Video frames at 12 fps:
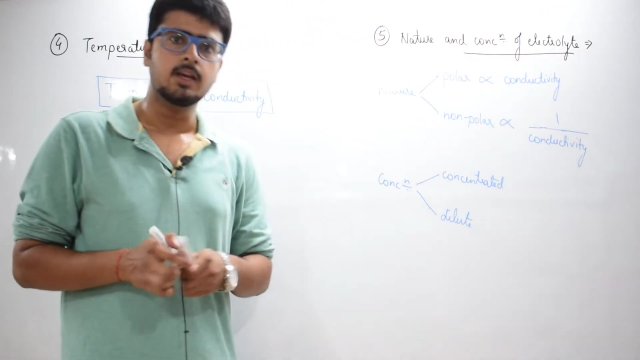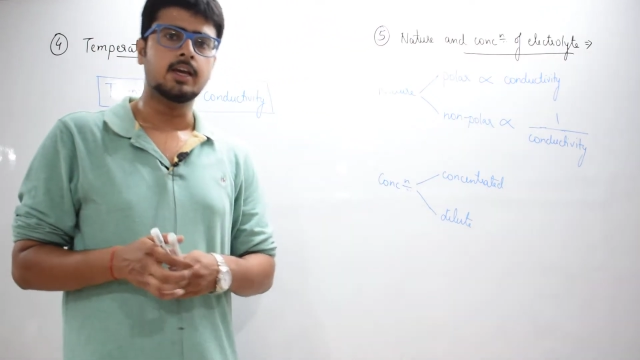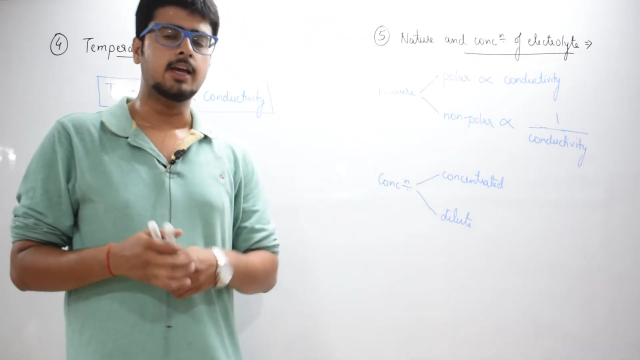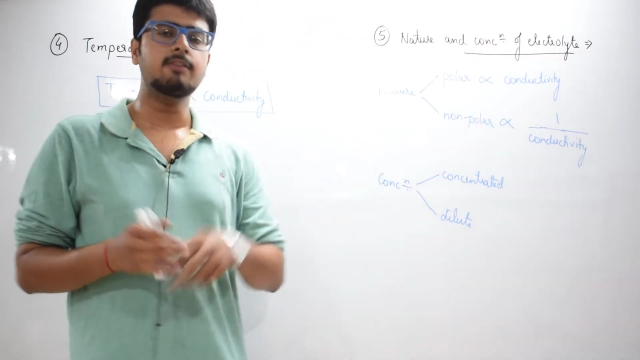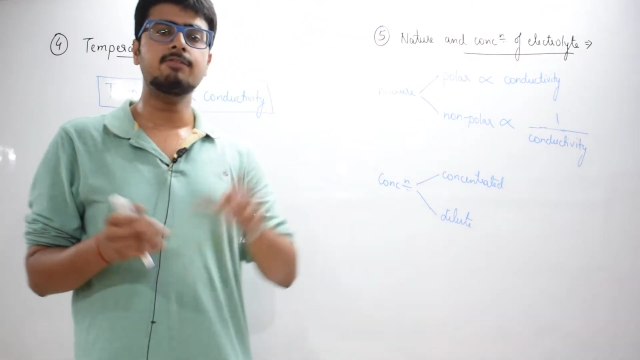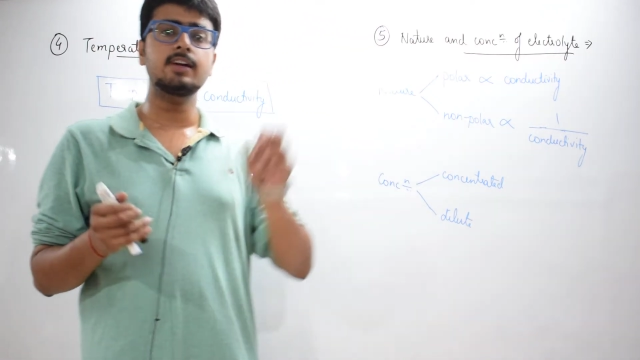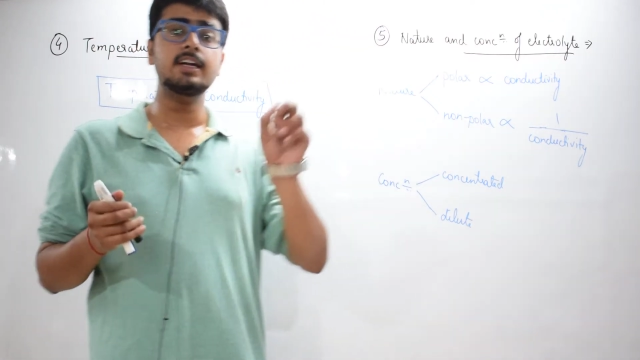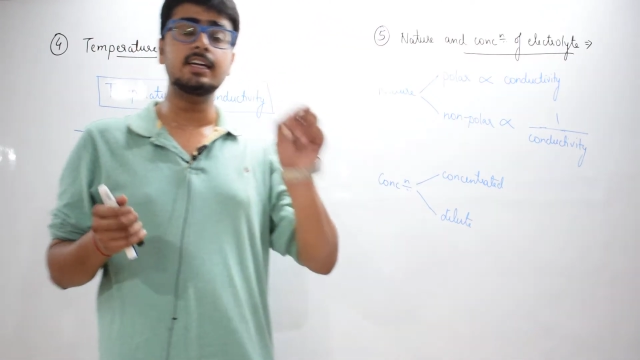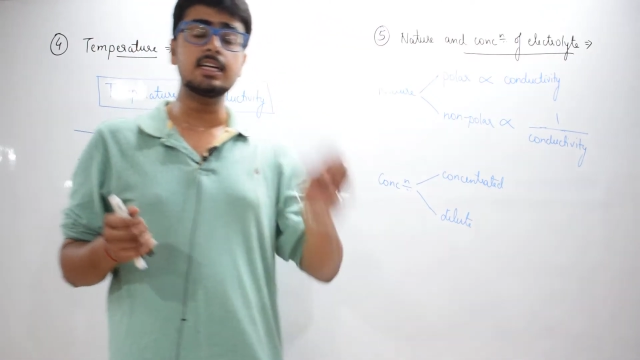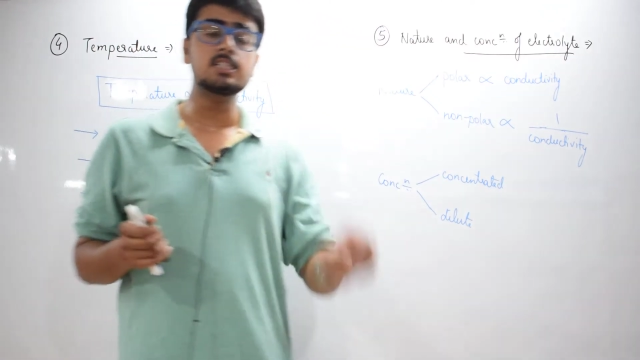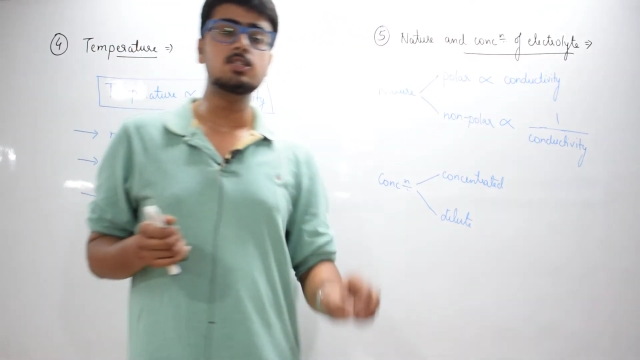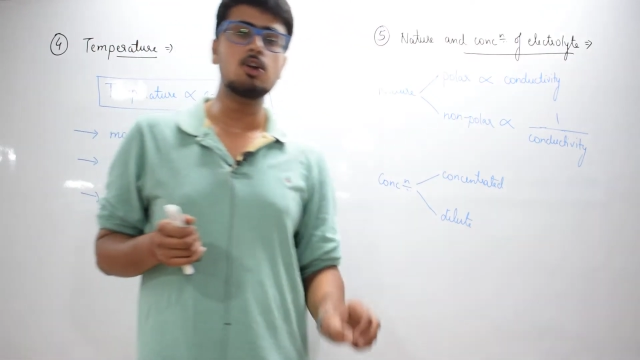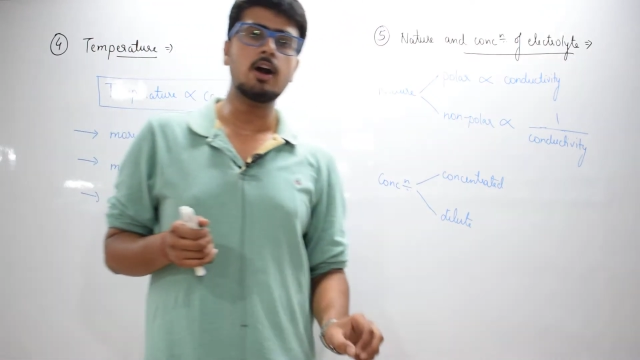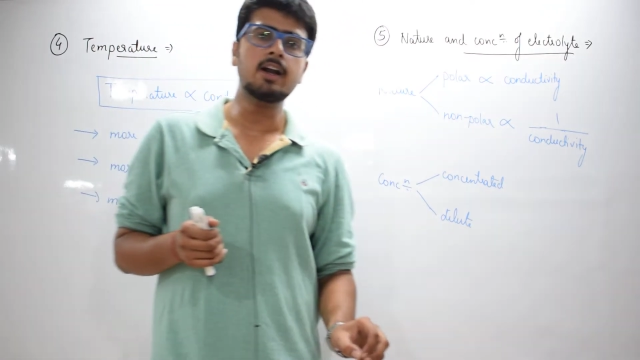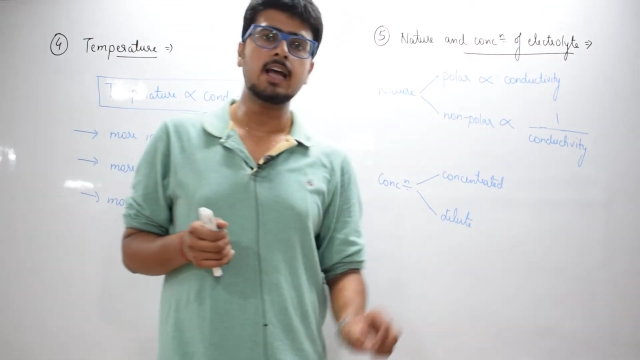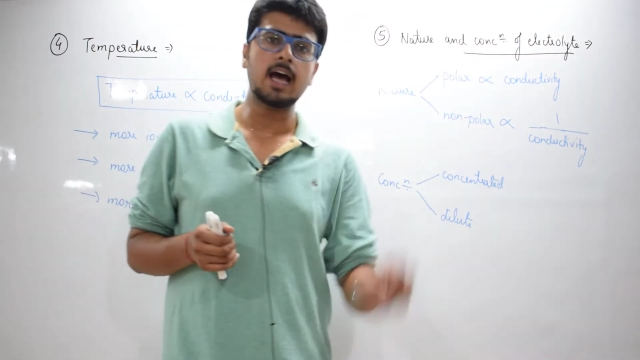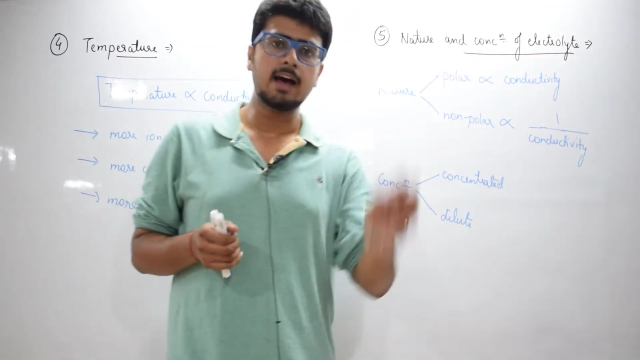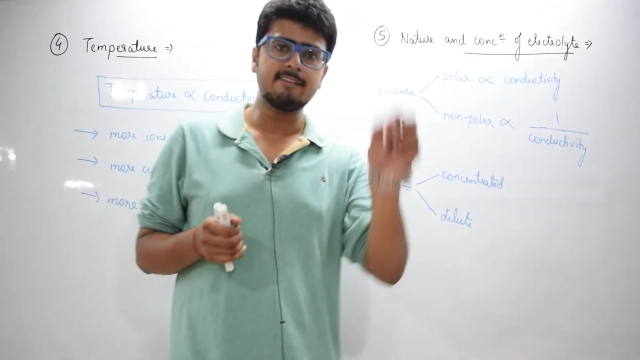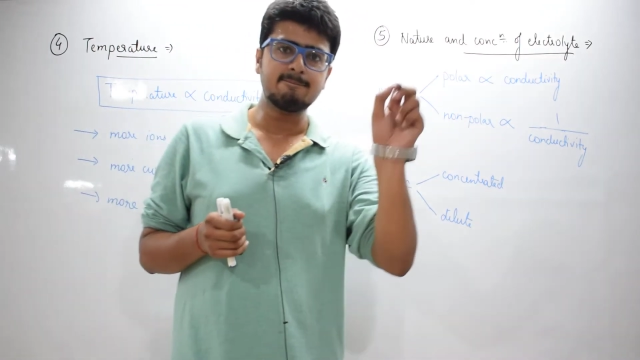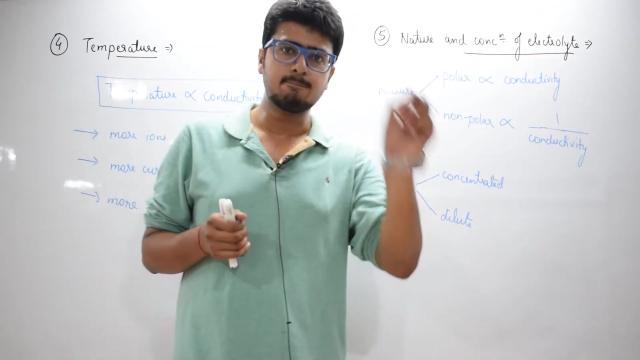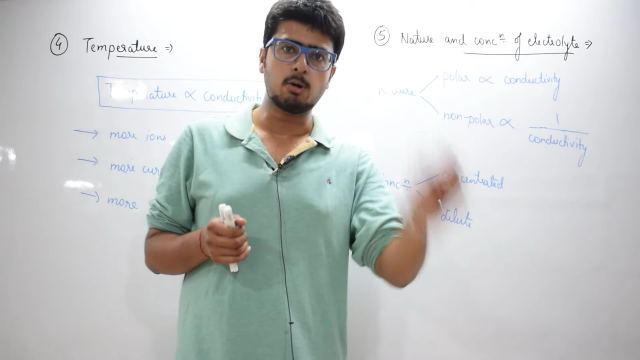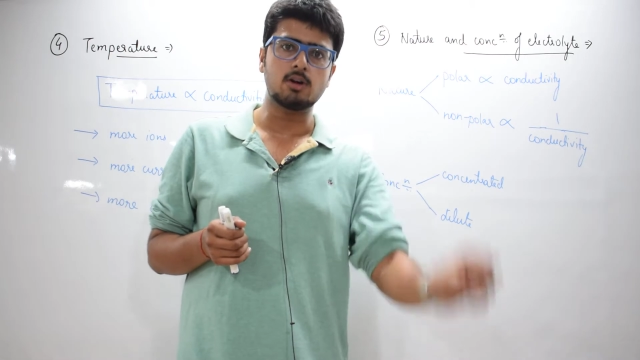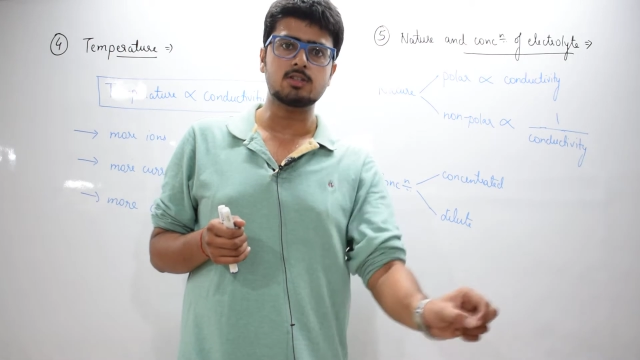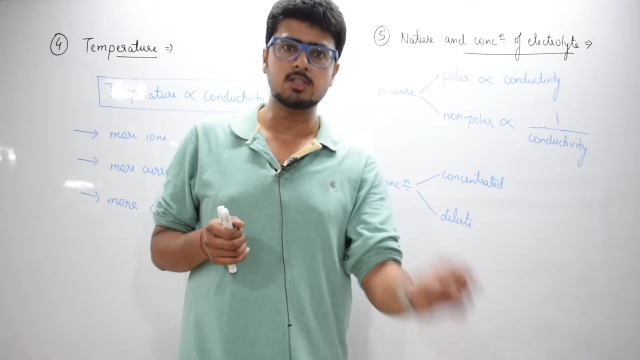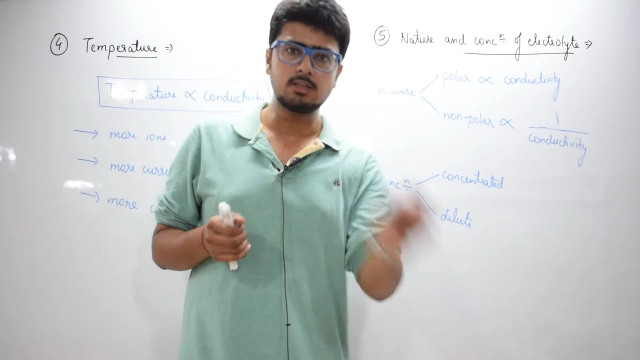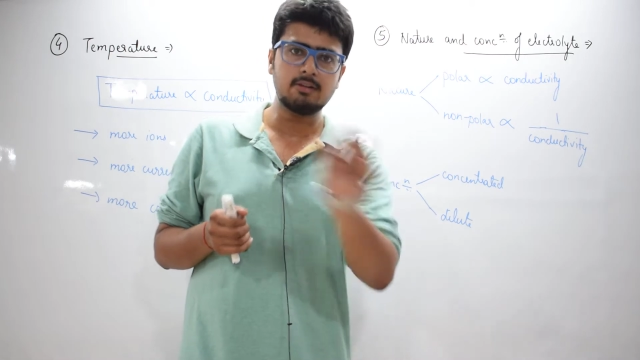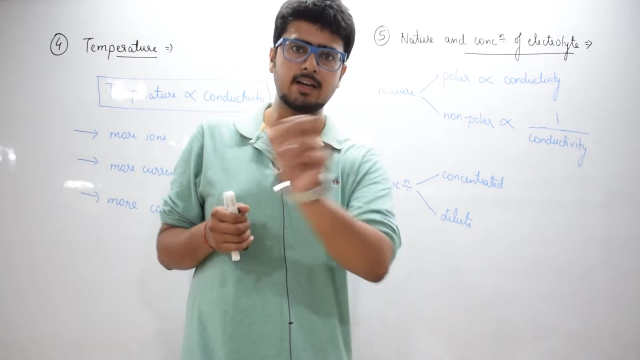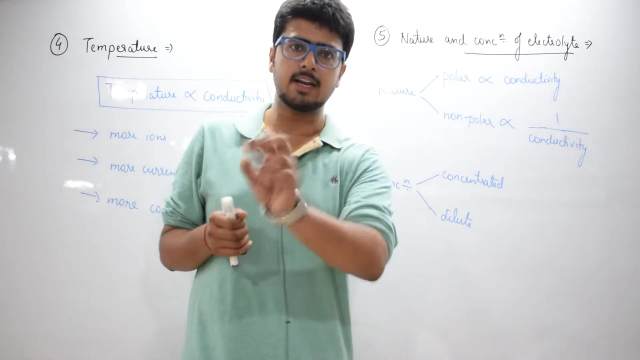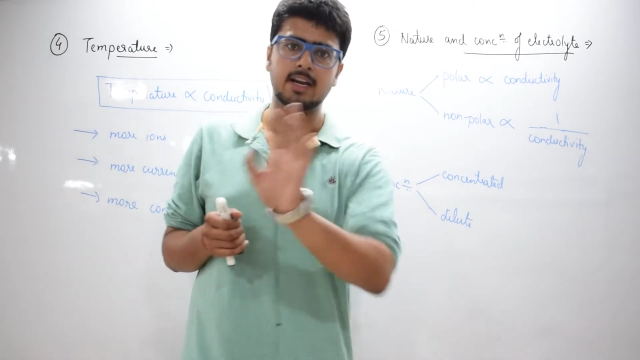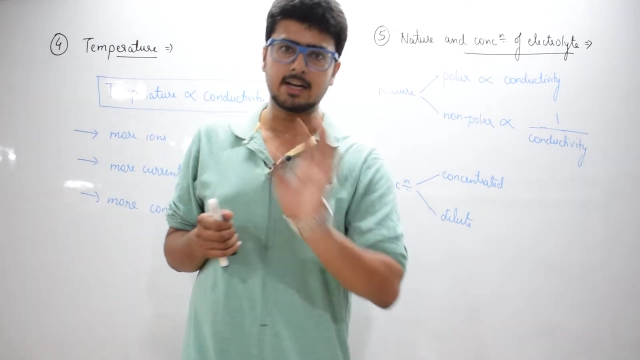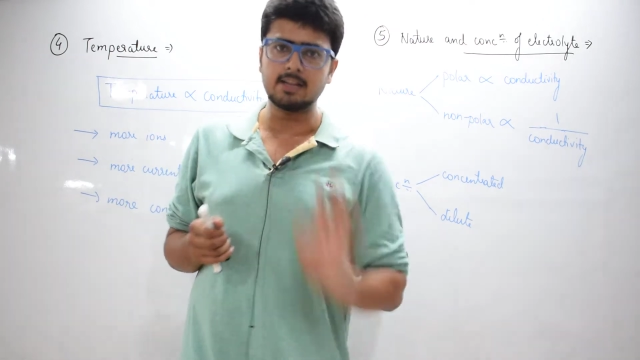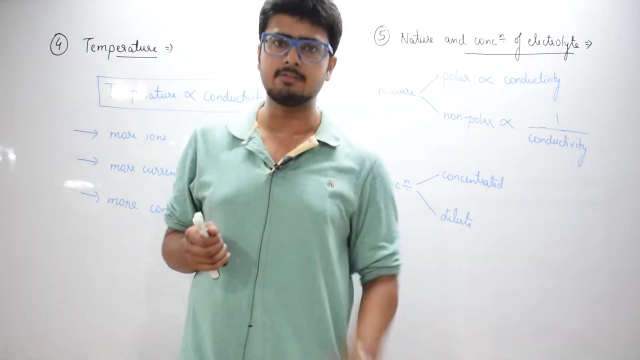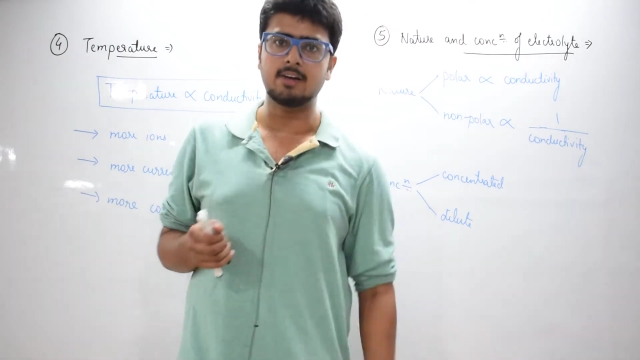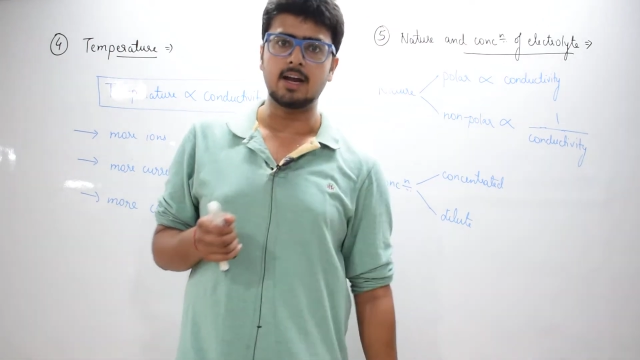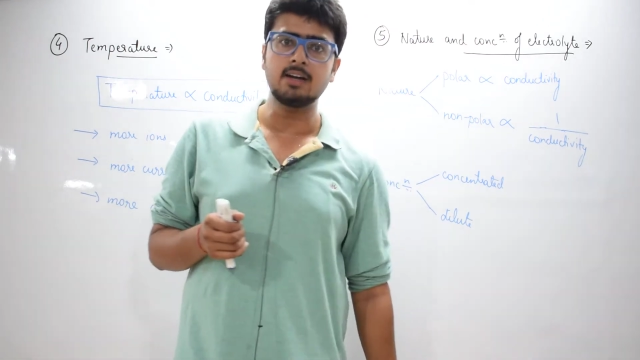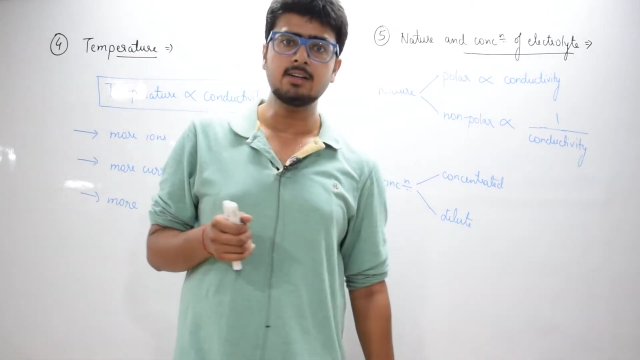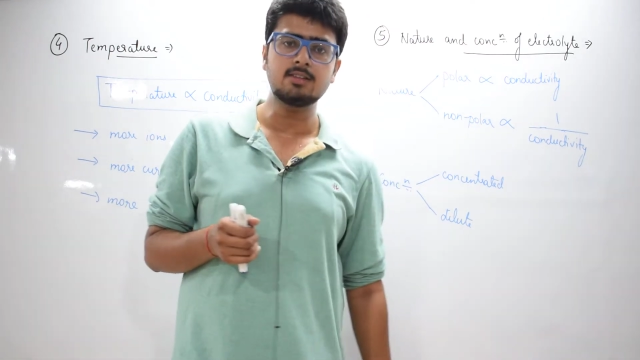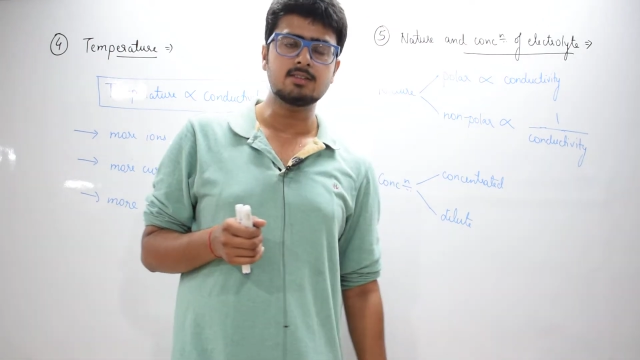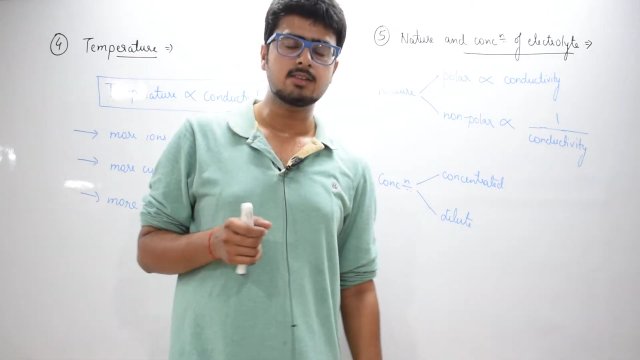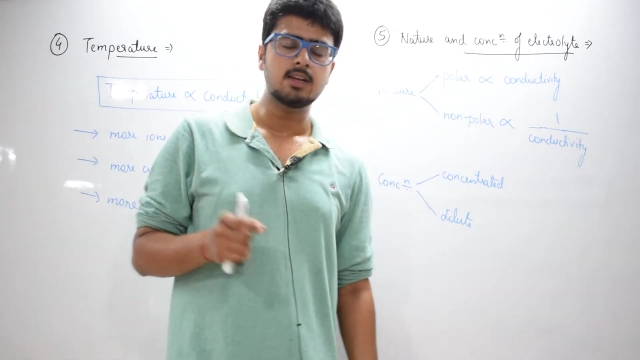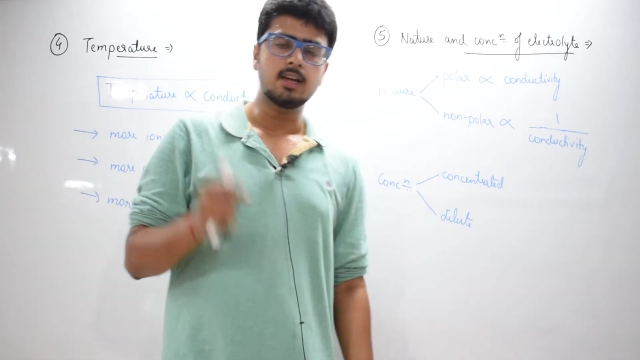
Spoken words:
If it does not have positive and negative ends,